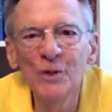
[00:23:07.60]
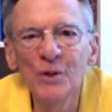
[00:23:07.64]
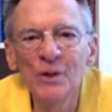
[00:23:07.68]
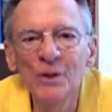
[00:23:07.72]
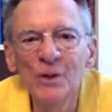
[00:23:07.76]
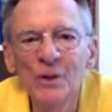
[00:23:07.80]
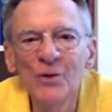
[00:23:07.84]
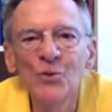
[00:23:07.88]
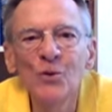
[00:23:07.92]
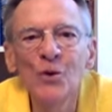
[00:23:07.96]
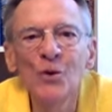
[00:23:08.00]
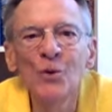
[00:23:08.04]
in
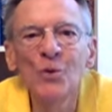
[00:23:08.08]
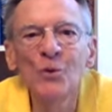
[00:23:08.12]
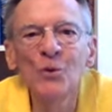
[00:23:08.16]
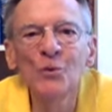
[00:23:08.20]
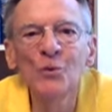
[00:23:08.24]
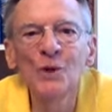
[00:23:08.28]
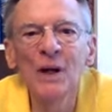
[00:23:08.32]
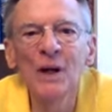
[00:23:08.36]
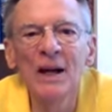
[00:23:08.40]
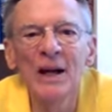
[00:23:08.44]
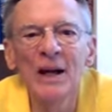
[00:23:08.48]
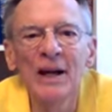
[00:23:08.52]
his own
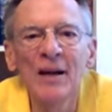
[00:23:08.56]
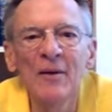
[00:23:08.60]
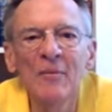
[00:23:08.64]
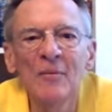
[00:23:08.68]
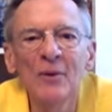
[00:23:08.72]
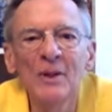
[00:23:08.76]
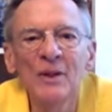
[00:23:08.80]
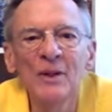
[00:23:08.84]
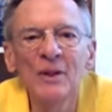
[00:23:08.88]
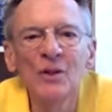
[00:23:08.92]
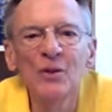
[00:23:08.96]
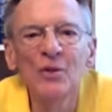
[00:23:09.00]
time
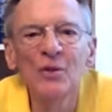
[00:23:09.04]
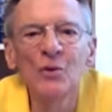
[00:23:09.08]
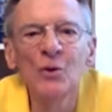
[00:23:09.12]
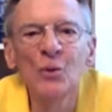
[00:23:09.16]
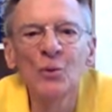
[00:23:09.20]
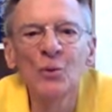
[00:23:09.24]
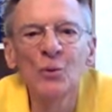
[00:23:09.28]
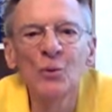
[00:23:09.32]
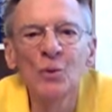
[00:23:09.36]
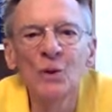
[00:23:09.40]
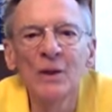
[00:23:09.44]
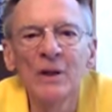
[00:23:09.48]
in his
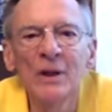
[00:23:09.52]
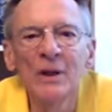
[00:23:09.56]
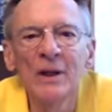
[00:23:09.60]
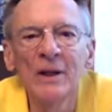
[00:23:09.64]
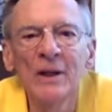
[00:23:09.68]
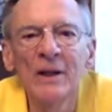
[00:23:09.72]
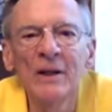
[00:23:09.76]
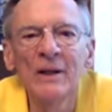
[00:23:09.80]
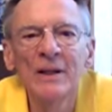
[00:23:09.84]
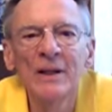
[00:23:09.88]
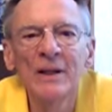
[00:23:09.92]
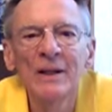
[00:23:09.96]
own
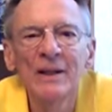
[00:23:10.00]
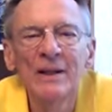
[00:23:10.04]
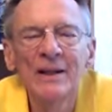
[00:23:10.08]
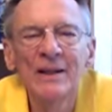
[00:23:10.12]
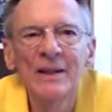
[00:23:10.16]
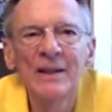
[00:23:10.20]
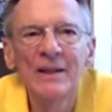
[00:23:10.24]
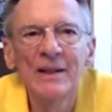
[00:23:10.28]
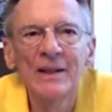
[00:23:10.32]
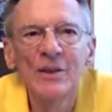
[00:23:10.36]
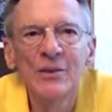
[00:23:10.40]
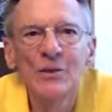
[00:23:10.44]
way.
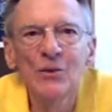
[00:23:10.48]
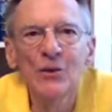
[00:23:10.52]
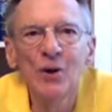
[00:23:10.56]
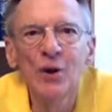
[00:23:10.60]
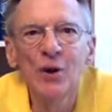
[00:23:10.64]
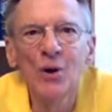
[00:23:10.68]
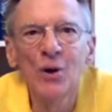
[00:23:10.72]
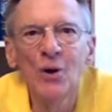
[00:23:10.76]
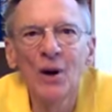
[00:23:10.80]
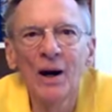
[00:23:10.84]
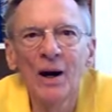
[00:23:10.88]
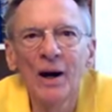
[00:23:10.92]

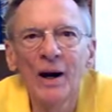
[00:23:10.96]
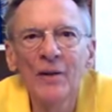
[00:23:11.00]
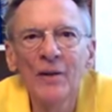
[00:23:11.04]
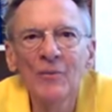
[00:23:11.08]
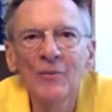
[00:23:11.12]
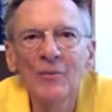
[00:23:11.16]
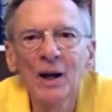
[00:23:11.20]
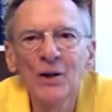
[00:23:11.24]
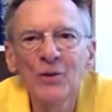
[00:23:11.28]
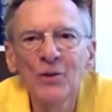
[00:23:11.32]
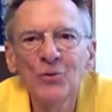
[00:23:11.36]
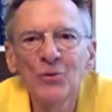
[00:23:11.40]
So I'm
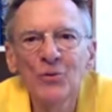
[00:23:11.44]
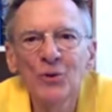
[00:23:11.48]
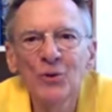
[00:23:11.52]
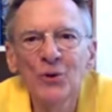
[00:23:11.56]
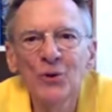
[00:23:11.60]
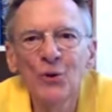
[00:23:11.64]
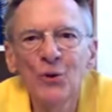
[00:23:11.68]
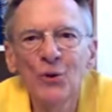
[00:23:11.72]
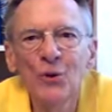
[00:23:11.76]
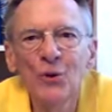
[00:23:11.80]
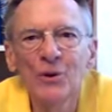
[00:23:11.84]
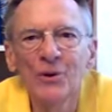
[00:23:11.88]
not
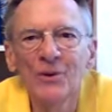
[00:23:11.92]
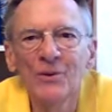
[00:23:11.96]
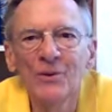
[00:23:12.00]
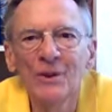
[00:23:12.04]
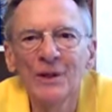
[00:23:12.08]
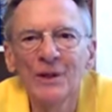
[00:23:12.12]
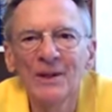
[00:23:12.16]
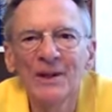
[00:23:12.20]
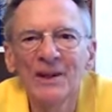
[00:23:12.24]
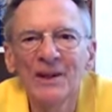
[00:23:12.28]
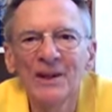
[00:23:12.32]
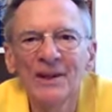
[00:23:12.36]
sure
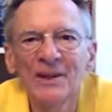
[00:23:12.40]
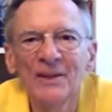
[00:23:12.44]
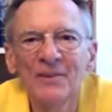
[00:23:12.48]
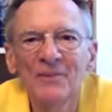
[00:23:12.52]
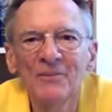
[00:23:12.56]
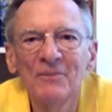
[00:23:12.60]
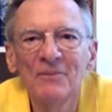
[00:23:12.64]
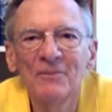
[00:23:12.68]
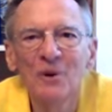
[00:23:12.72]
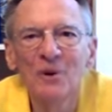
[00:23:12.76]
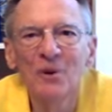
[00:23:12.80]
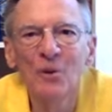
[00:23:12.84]
uh,
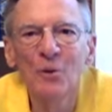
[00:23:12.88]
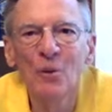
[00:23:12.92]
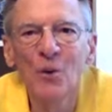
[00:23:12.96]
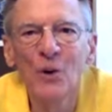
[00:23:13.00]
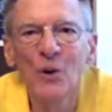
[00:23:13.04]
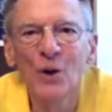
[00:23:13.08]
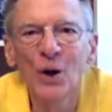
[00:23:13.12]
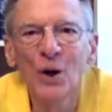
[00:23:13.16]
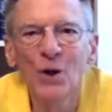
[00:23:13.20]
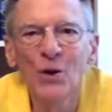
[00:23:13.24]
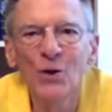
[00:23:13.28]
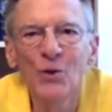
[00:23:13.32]

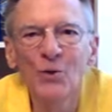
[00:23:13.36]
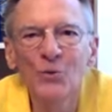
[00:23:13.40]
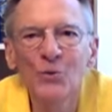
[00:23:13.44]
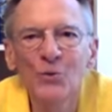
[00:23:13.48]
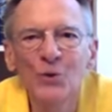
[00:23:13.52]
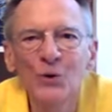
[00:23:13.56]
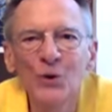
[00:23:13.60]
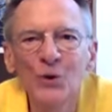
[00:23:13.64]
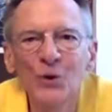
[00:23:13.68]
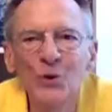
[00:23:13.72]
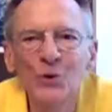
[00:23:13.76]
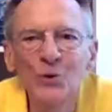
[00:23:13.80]
what all
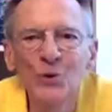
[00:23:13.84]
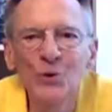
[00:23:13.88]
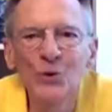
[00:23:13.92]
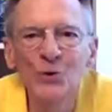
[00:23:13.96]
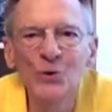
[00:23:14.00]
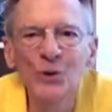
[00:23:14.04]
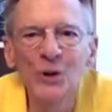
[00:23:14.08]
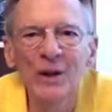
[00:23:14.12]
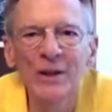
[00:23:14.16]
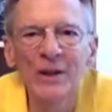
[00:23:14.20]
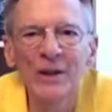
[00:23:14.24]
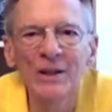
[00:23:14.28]
Jesus
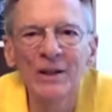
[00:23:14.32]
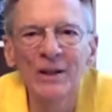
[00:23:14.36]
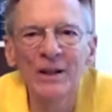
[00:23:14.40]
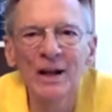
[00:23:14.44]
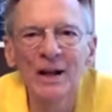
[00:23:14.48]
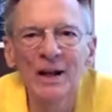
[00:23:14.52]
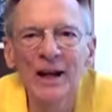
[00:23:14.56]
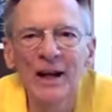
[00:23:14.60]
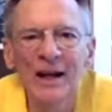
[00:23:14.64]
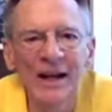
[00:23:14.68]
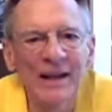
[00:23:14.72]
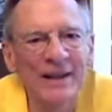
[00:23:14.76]
said that
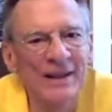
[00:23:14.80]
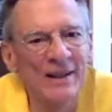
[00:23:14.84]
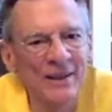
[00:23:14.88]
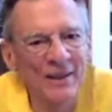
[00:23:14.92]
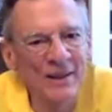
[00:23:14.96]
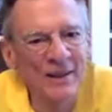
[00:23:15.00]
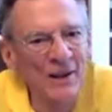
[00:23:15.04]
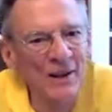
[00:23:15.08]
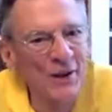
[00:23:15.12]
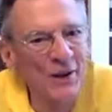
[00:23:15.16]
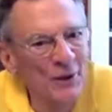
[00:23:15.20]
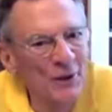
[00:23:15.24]
I
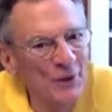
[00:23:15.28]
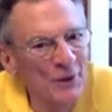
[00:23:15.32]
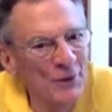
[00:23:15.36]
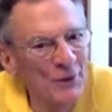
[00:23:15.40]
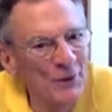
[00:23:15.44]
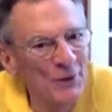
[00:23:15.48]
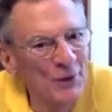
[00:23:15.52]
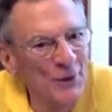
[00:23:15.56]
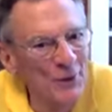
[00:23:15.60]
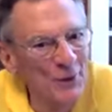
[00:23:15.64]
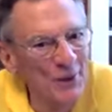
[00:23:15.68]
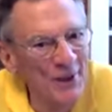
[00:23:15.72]
hadn't hear
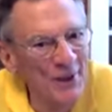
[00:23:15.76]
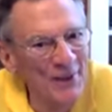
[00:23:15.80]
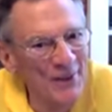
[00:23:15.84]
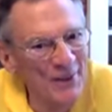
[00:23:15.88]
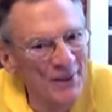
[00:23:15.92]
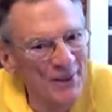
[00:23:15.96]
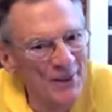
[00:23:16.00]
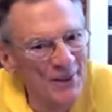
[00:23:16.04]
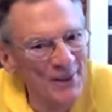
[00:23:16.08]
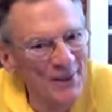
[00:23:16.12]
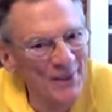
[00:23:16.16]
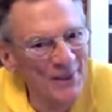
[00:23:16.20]
didn't
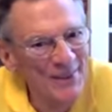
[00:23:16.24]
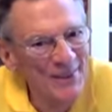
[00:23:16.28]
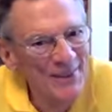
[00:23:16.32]
hear.